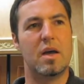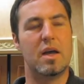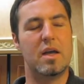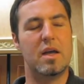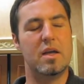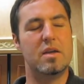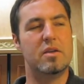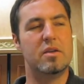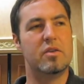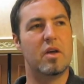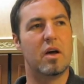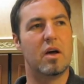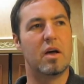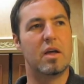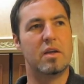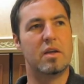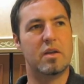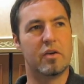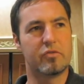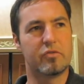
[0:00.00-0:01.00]
in
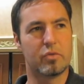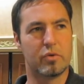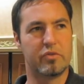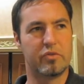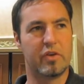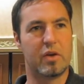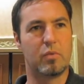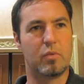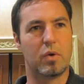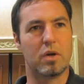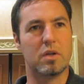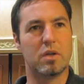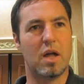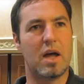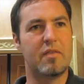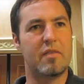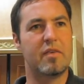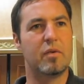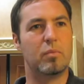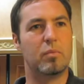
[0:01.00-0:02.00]
industrial design, where a
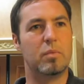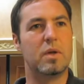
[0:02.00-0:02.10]
lot of it